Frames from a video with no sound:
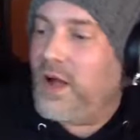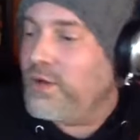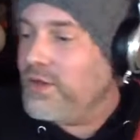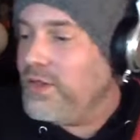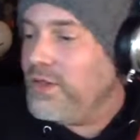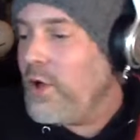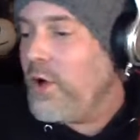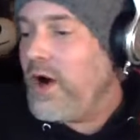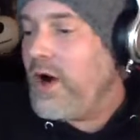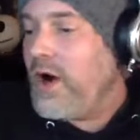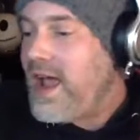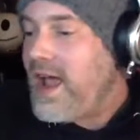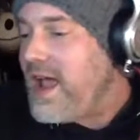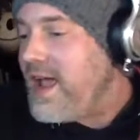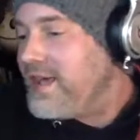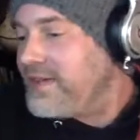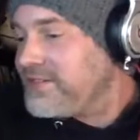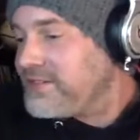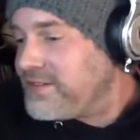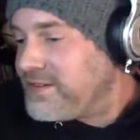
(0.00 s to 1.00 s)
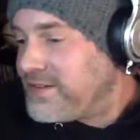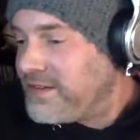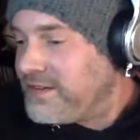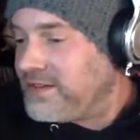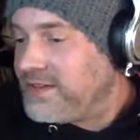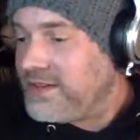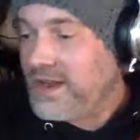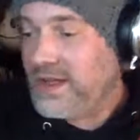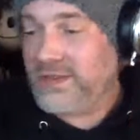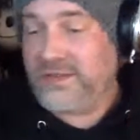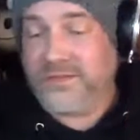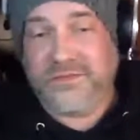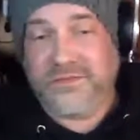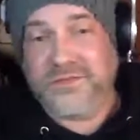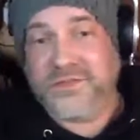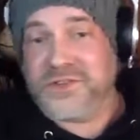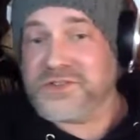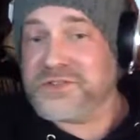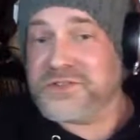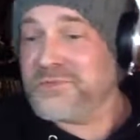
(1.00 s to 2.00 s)
Laura asked, can I
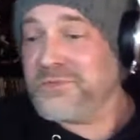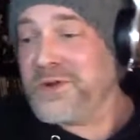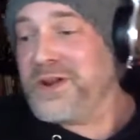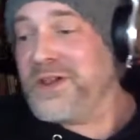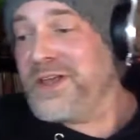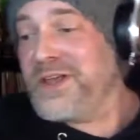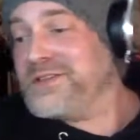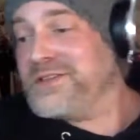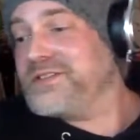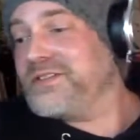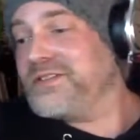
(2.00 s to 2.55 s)
just read this?